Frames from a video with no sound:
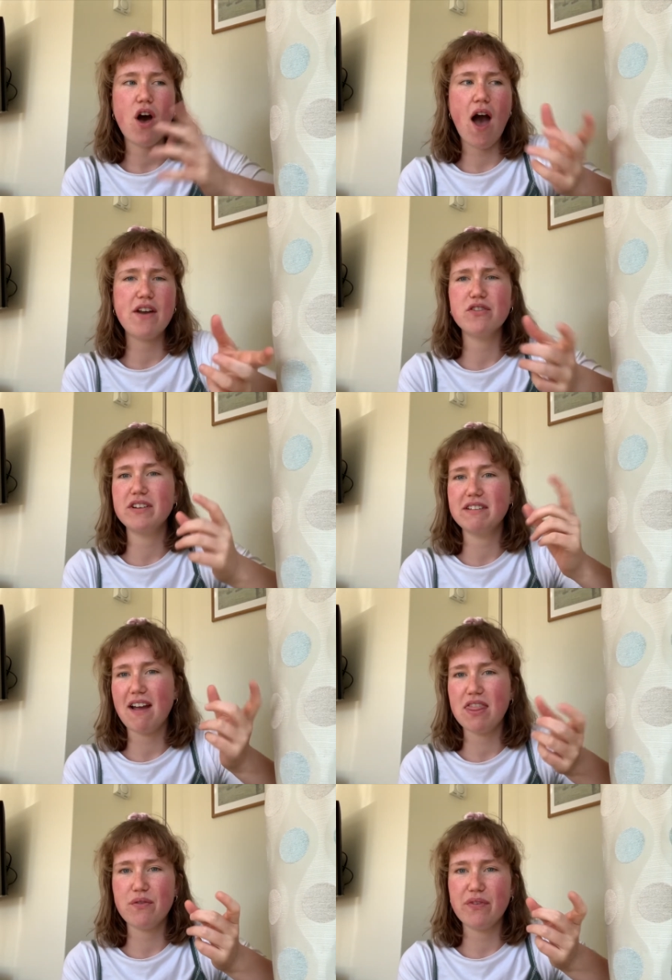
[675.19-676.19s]
I'd already
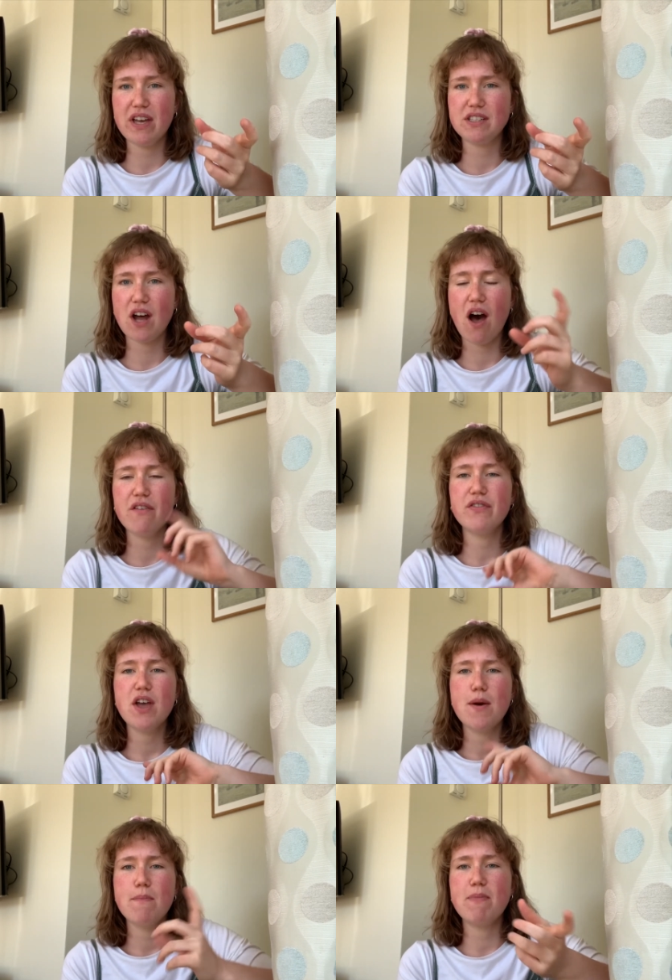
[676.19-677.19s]
read the first half.
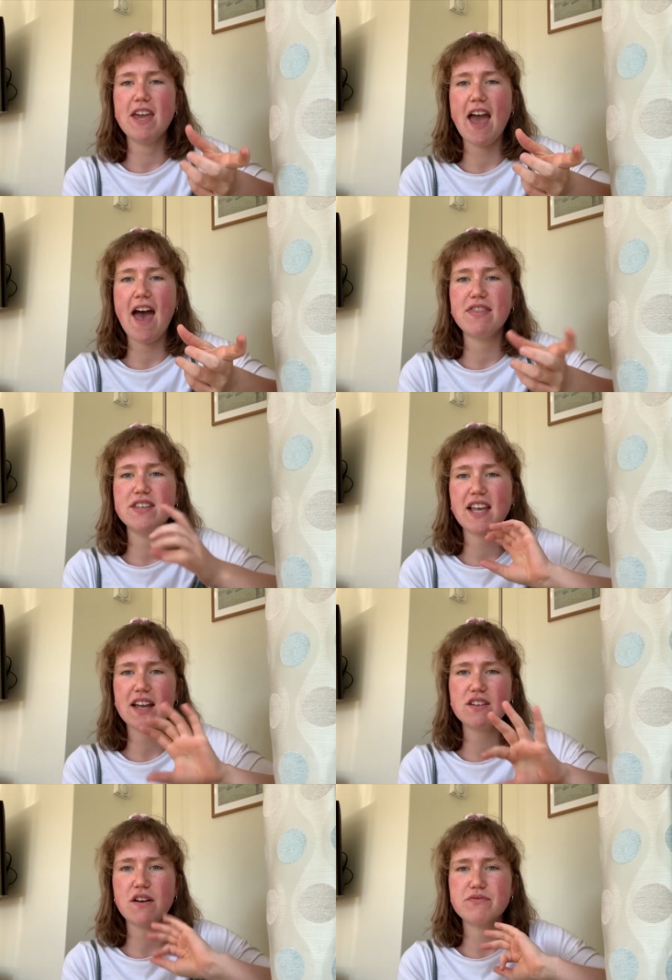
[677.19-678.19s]
But yeah, the
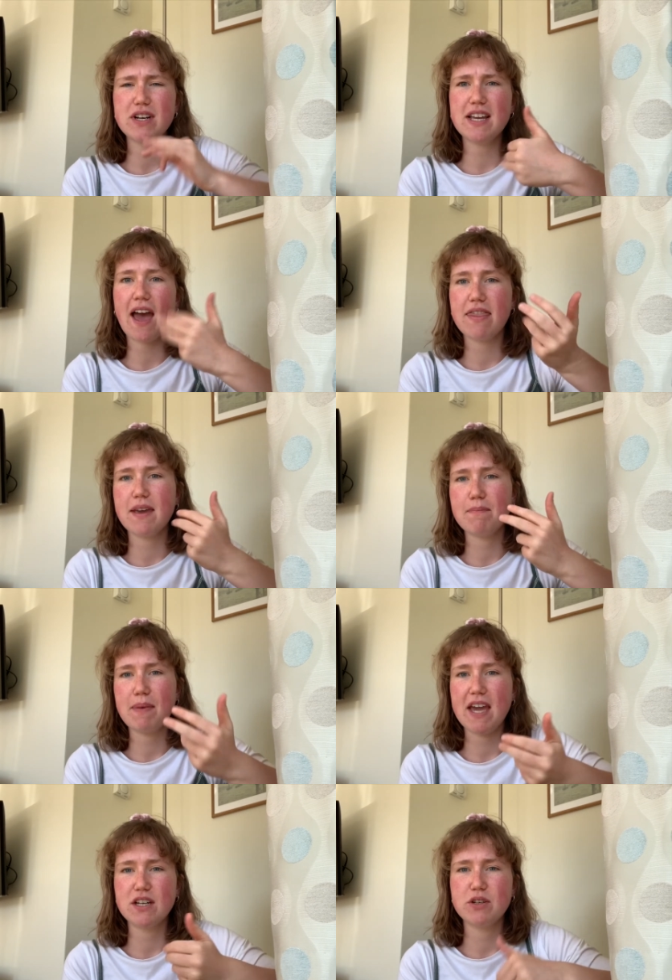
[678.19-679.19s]
second half really, I think,
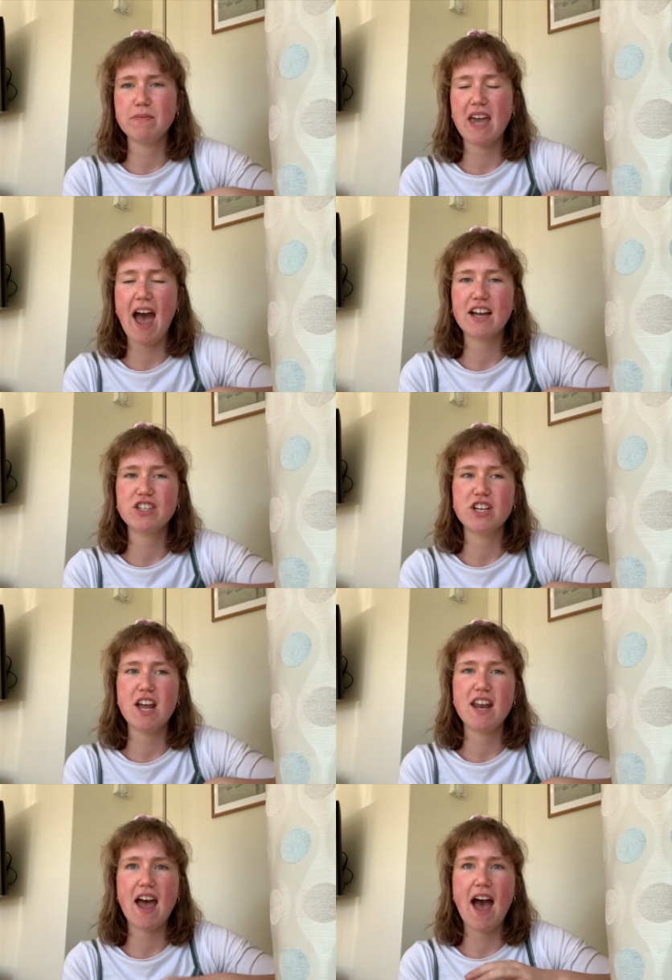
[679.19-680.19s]
picked up the action,